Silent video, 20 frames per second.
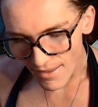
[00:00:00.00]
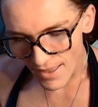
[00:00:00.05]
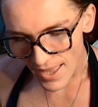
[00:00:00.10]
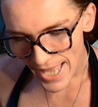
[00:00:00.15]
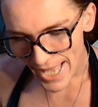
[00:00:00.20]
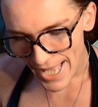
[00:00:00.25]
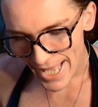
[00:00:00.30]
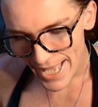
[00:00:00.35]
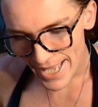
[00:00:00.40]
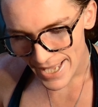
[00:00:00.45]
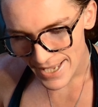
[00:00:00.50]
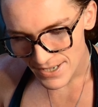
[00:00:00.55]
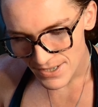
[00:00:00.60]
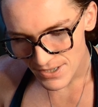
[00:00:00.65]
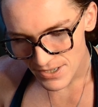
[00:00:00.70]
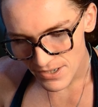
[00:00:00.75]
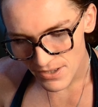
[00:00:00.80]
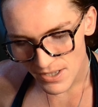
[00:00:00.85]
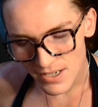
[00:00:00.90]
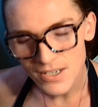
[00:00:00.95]

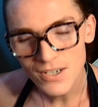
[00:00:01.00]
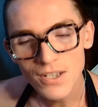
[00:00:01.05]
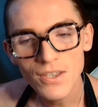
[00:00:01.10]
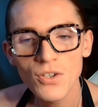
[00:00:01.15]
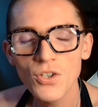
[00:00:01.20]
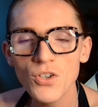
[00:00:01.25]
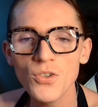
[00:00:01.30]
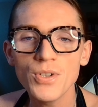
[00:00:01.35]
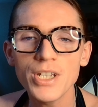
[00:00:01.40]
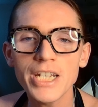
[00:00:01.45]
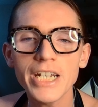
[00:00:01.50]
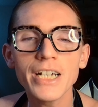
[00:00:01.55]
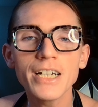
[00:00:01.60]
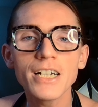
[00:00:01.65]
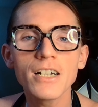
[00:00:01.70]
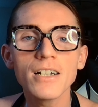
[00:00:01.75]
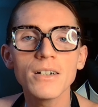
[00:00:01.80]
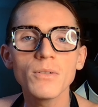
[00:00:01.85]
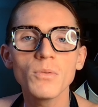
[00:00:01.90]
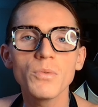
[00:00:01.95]
and into the new
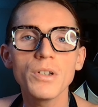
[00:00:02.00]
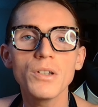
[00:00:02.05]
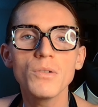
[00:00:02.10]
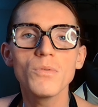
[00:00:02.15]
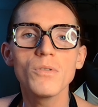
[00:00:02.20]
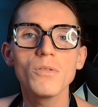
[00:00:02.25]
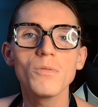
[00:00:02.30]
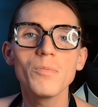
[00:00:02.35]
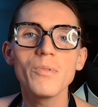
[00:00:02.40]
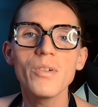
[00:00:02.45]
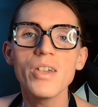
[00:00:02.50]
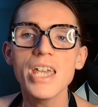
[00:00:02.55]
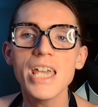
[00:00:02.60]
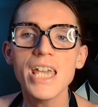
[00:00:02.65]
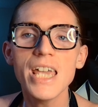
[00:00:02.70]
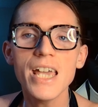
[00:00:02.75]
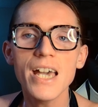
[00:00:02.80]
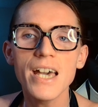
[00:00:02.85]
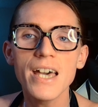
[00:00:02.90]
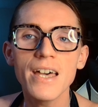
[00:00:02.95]
year we will
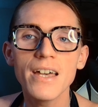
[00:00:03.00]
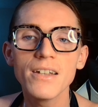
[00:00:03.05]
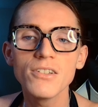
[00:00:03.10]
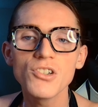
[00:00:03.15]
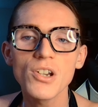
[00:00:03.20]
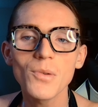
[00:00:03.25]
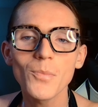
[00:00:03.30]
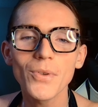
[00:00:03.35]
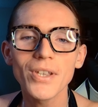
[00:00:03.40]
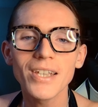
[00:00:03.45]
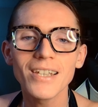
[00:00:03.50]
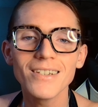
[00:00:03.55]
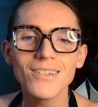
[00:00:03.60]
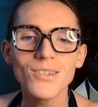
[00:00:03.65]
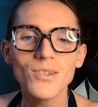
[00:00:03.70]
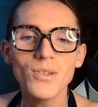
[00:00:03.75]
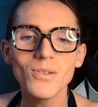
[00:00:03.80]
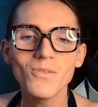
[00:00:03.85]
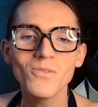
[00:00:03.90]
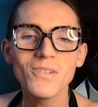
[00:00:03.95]
be jumping
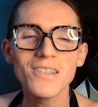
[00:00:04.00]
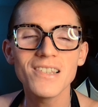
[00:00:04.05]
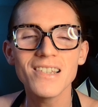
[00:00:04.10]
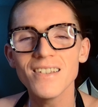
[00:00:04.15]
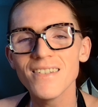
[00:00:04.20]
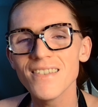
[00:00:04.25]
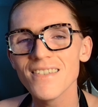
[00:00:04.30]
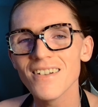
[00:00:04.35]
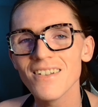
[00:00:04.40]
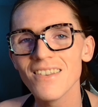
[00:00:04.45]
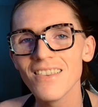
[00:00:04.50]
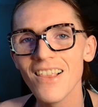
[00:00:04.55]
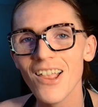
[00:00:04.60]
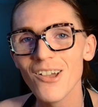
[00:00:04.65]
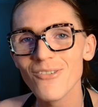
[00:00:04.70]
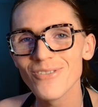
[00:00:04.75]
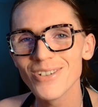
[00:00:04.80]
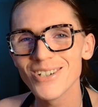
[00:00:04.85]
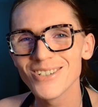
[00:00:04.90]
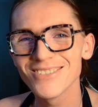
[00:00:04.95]
into season
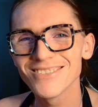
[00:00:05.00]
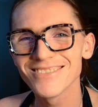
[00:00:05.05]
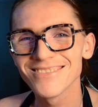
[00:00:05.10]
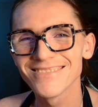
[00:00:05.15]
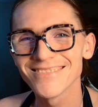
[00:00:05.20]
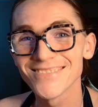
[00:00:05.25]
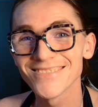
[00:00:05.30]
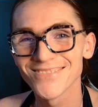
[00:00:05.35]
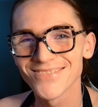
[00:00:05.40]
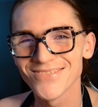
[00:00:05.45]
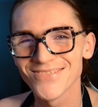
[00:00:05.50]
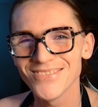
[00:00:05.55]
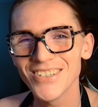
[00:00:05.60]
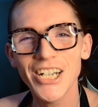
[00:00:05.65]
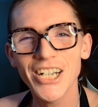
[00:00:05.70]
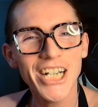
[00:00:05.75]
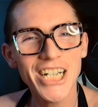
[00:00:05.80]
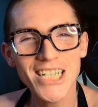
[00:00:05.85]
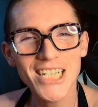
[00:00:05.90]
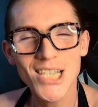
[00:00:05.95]
11.
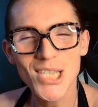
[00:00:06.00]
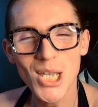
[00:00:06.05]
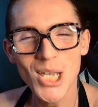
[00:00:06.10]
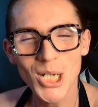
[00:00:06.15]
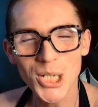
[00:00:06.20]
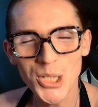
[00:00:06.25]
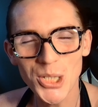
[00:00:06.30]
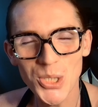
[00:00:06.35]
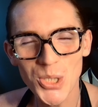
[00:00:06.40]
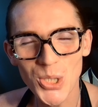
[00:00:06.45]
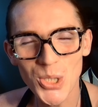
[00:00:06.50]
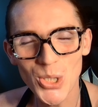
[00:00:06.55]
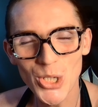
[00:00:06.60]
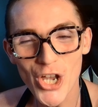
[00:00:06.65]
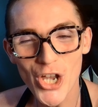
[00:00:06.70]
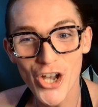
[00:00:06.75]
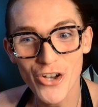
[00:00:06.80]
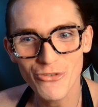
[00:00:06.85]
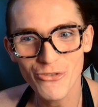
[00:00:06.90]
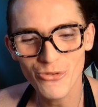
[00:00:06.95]
Very exciting
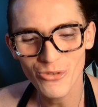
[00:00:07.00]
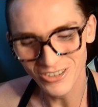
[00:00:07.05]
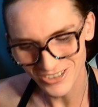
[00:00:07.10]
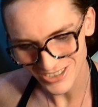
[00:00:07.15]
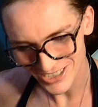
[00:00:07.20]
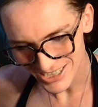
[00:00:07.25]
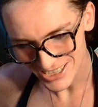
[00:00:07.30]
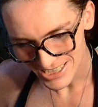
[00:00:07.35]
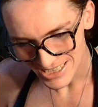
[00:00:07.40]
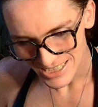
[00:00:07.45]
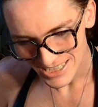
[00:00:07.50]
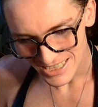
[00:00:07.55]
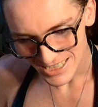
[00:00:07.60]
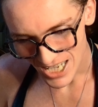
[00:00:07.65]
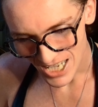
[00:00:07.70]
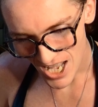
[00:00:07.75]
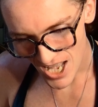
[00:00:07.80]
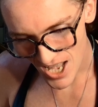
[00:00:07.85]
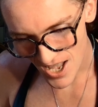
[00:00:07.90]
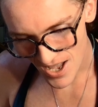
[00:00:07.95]
stuff.
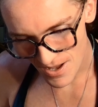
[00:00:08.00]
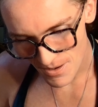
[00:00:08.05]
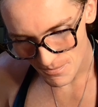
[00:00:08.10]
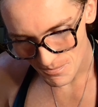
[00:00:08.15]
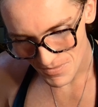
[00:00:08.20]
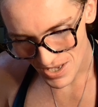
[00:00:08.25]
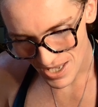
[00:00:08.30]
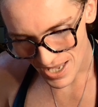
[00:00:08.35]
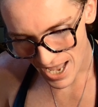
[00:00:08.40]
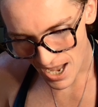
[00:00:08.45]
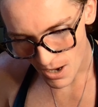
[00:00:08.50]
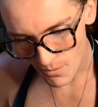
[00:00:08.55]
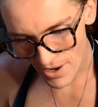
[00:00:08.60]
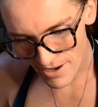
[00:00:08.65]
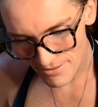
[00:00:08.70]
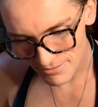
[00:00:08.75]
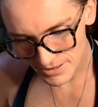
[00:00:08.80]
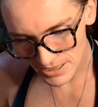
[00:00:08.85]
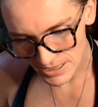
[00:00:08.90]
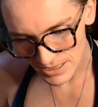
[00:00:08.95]

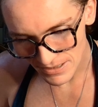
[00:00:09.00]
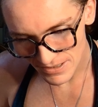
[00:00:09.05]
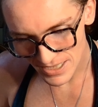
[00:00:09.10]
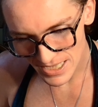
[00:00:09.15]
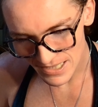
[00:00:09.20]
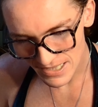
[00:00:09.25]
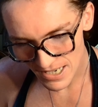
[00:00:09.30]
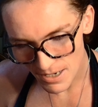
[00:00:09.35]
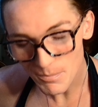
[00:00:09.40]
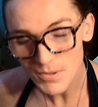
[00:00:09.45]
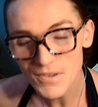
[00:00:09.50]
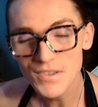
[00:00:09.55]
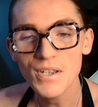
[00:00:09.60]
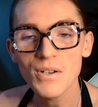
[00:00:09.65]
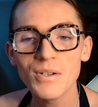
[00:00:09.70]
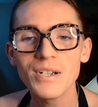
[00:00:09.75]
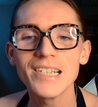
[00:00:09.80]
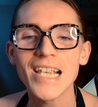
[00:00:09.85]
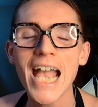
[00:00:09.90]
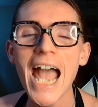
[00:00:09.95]
However, this
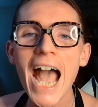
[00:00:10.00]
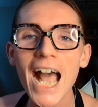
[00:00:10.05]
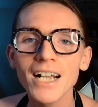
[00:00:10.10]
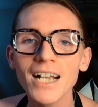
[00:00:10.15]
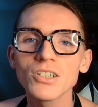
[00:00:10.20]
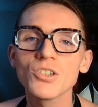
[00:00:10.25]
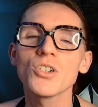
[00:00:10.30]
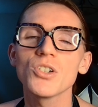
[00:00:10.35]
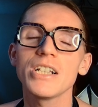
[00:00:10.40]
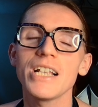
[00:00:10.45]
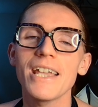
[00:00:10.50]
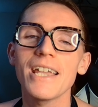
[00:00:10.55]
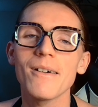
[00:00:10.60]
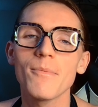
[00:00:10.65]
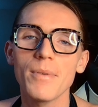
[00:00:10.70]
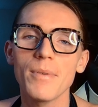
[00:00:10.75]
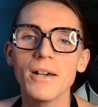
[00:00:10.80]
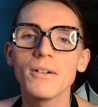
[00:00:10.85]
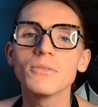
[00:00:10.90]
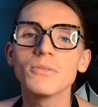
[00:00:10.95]
episode is actually
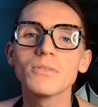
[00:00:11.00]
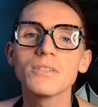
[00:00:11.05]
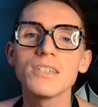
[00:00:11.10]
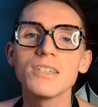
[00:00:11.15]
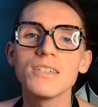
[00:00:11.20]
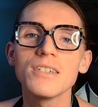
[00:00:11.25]
about